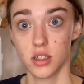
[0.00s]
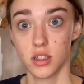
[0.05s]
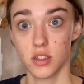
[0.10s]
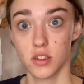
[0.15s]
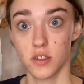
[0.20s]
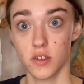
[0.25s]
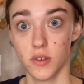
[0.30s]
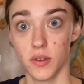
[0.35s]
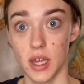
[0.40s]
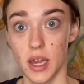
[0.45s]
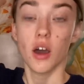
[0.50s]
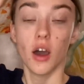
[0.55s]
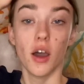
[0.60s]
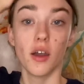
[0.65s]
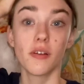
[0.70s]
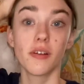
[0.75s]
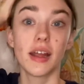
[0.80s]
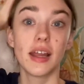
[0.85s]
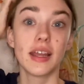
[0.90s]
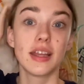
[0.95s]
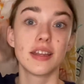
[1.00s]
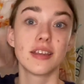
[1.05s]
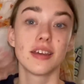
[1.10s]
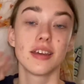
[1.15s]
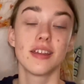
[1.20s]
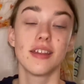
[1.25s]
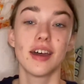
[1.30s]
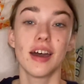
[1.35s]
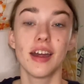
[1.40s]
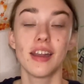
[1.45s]
So yeah. Alright,
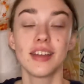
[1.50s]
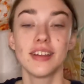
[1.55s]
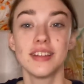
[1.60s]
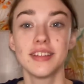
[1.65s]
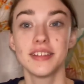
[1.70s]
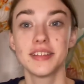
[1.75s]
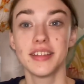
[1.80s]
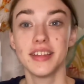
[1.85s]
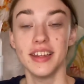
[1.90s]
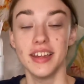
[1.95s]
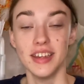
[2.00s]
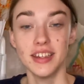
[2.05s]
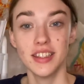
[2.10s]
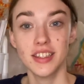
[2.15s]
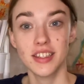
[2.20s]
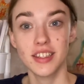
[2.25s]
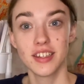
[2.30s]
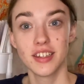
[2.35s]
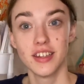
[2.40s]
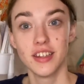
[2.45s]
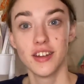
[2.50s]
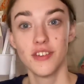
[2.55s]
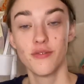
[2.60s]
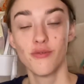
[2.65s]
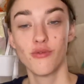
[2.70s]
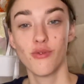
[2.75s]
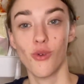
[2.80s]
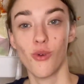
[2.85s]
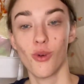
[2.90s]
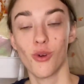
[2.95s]
that is it
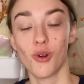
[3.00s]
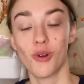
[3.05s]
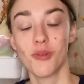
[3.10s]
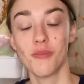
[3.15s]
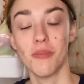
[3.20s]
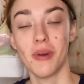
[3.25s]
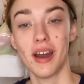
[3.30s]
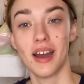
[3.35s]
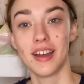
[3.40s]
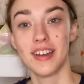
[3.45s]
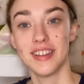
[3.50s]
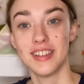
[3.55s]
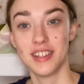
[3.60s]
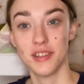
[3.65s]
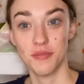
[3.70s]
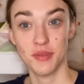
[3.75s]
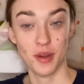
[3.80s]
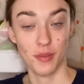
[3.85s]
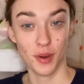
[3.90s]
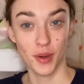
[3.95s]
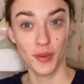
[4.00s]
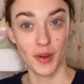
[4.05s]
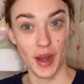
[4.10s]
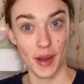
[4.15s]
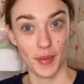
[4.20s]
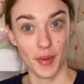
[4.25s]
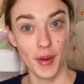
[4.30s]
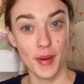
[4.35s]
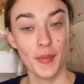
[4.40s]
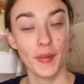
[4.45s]
for my September
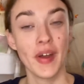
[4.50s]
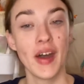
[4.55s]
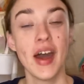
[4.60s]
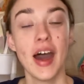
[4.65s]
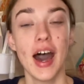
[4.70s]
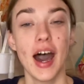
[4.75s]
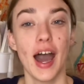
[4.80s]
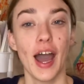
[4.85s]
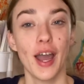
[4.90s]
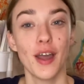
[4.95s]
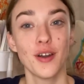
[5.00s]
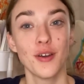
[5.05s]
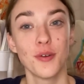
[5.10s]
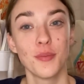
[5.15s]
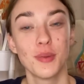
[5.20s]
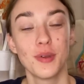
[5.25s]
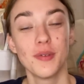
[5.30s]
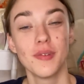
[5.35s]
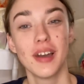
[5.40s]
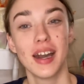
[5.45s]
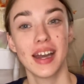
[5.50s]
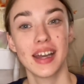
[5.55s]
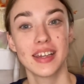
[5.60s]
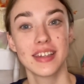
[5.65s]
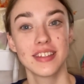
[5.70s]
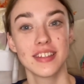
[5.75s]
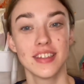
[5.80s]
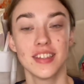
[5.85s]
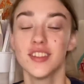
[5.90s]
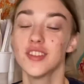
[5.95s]
wrap-up. I hope you
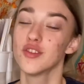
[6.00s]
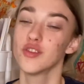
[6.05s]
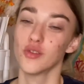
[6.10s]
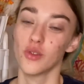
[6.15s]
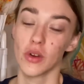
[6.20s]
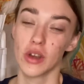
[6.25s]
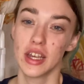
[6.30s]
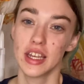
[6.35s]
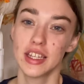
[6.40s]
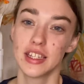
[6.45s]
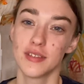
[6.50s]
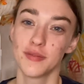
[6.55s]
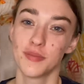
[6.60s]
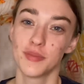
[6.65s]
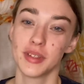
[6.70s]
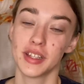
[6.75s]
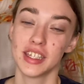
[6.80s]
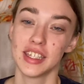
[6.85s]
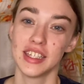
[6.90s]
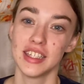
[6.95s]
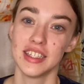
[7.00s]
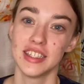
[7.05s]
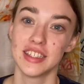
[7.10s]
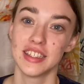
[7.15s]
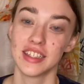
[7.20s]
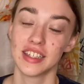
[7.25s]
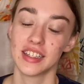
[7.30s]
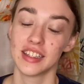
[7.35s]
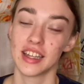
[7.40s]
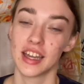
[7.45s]
guys enjoyed.
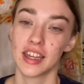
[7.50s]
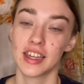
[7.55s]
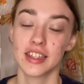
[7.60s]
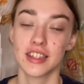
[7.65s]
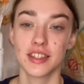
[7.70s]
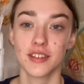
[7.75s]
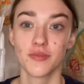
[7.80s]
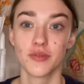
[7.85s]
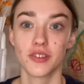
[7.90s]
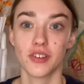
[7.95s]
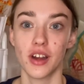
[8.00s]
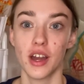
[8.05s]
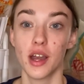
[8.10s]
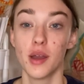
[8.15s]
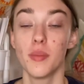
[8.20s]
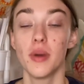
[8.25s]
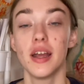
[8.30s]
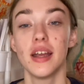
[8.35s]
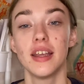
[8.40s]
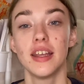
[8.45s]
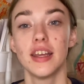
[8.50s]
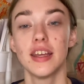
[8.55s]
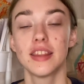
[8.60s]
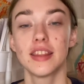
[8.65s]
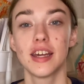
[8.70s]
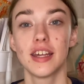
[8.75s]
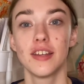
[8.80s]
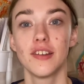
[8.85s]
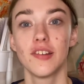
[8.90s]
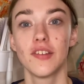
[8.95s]
Please like and subscribe and hit
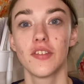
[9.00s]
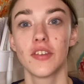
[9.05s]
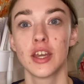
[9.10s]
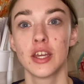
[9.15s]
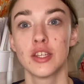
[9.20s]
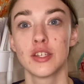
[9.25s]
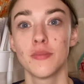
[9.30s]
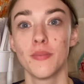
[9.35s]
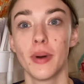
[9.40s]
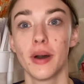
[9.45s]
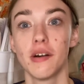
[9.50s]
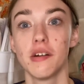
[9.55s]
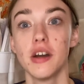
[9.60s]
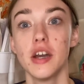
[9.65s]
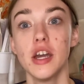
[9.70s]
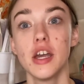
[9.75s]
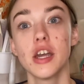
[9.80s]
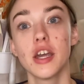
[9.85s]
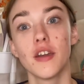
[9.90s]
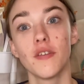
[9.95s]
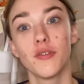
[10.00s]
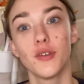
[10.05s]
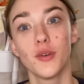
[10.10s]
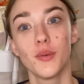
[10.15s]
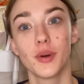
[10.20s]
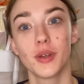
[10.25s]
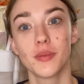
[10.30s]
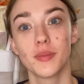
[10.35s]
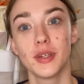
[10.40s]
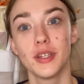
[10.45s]
that notification bell if you
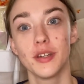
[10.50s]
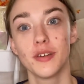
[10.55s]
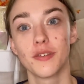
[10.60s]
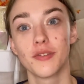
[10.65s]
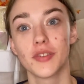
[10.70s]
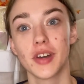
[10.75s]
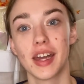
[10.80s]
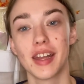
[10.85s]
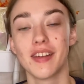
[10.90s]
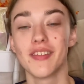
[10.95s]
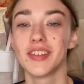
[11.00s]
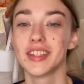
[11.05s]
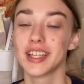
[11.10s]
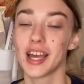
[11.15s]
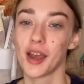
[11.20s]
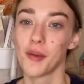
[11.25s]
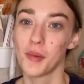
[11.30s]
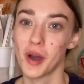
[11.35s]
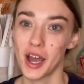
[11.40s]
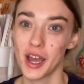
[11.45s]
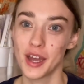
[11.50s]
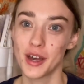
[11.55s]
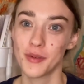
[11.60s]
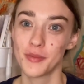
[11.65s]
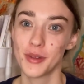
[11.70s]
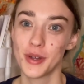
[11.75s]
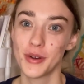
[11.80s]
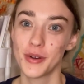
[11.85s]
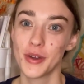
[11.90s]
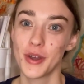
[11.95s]
want to be notified every time I
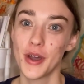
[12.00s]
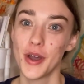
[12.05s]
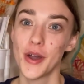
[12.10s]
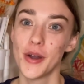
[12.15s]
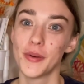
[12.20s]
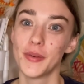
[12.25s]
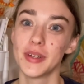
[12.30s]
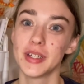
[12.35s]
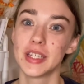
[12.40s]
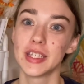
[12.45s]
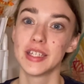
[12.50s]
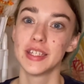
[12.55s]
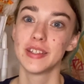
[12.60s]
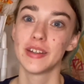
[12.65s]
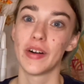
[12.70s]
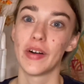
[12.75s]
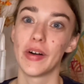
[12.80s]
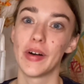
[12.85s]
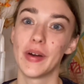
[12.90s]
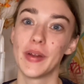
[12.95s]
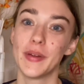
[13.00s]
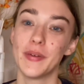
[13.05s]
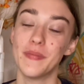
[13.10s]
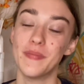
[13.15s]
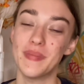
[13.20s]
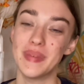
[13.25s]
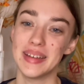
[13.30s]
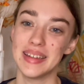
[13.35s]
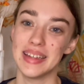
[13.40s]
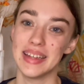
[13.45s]
upload, which is on
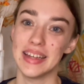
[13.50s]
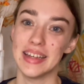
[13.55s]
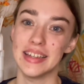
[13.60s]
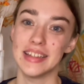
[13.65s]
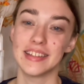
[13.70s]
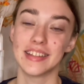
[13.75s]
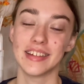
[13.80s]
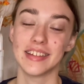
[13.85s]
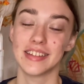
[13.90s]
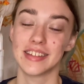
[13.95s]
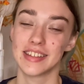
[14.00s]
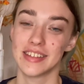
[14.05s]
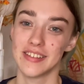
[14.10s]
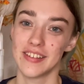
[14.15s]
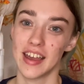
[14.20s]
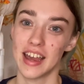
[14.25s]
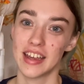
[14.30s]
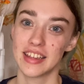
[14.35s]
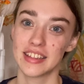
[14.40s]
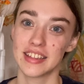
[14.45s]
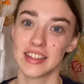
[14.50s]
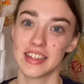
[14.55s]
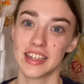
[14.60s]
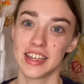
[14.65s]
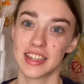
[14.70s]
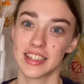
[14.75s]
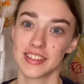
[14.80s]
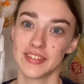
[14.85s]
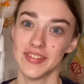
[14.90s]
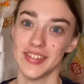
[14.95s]
Mondays. I'll see you guys in the
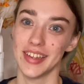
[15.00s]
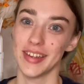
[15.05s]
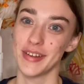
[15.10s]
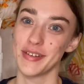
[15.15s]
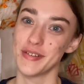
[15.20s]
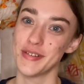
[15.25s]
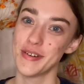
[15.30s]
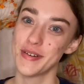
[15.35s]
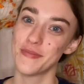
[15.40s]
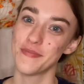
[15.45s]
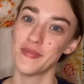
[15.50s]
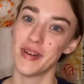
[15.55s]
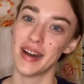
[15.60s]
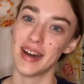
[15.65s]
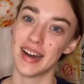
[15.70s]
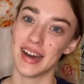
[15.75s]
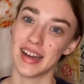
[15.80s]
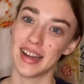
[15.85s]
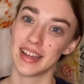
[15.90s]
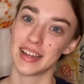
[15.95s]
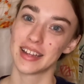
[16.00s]
next video. Bye!